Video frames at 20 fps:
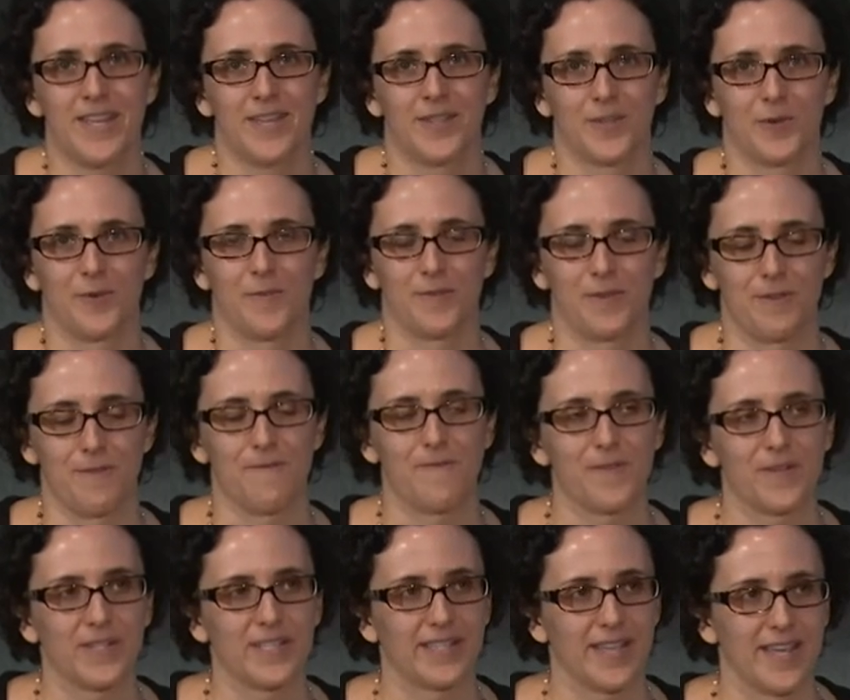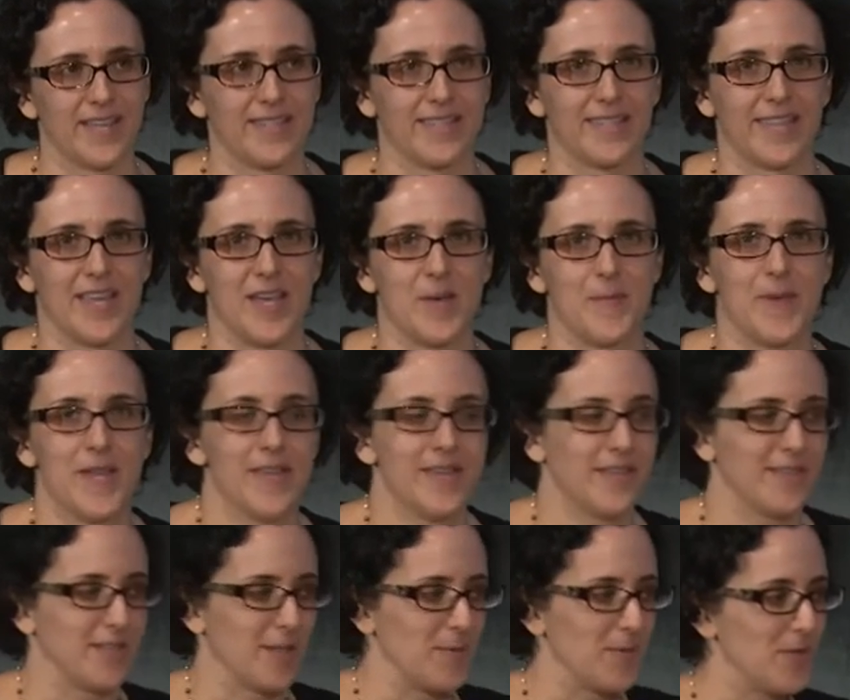So for their first science lab,
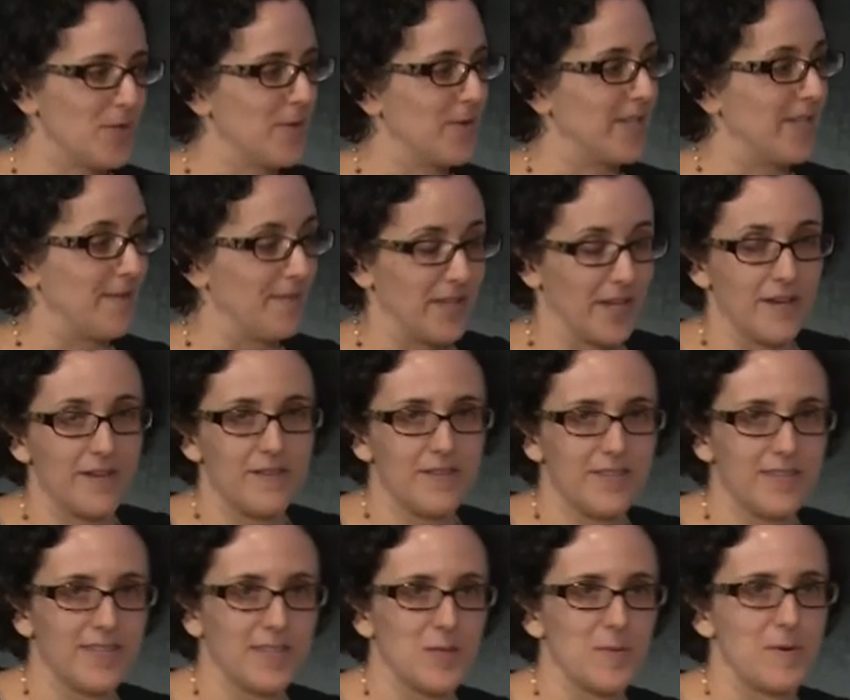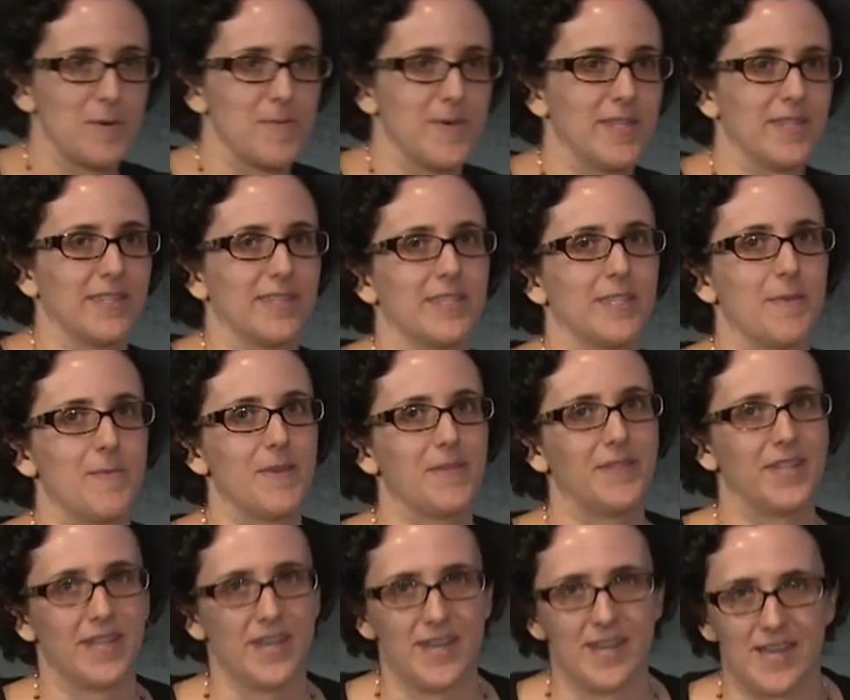some students have done all these experiments and some have
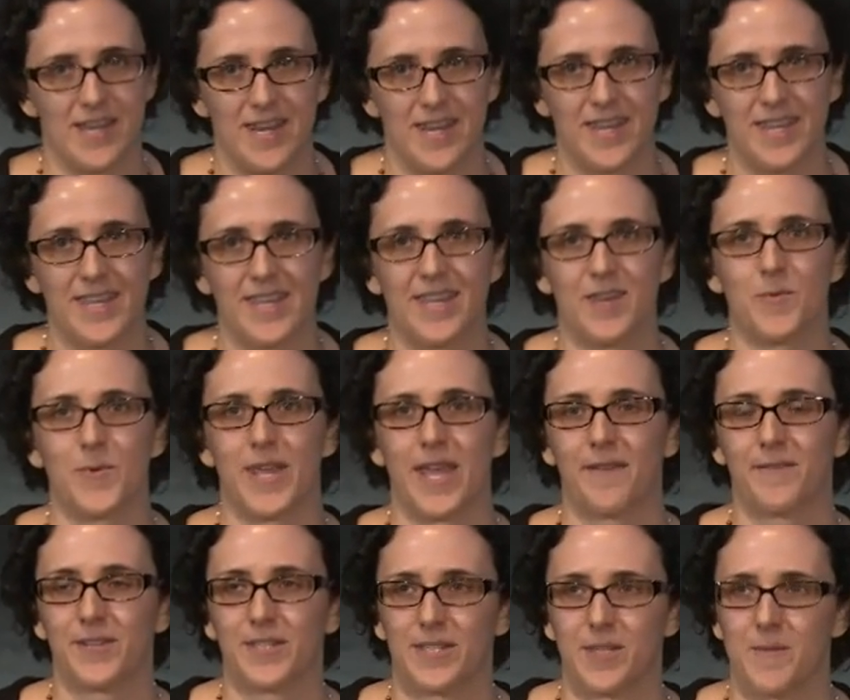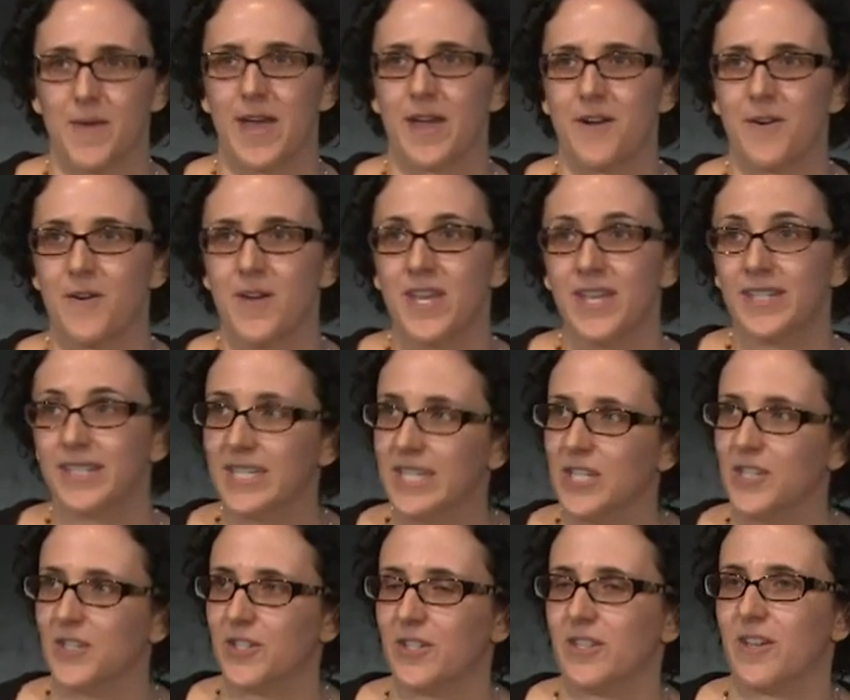done none. And we have to somehow
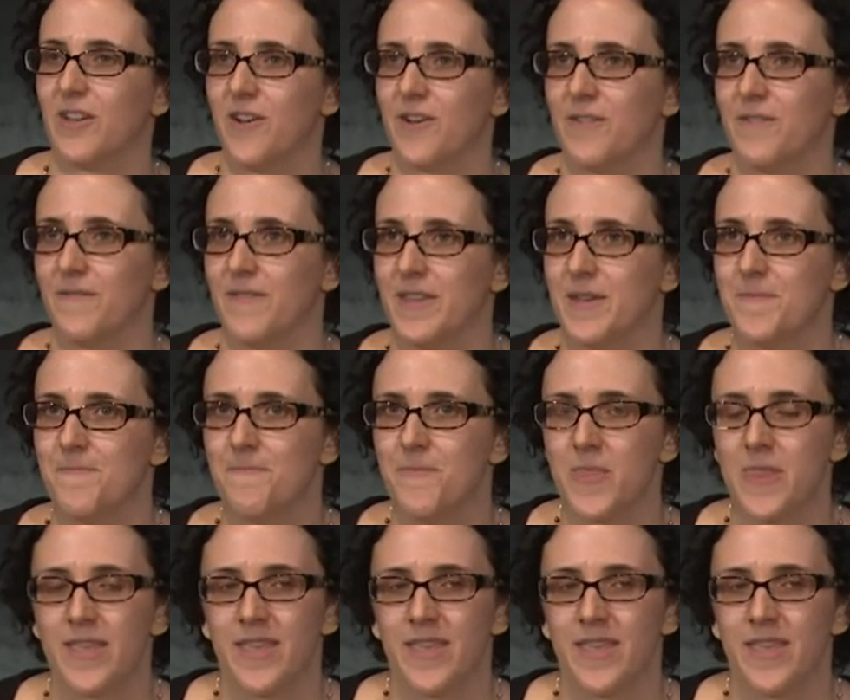teach to all of them.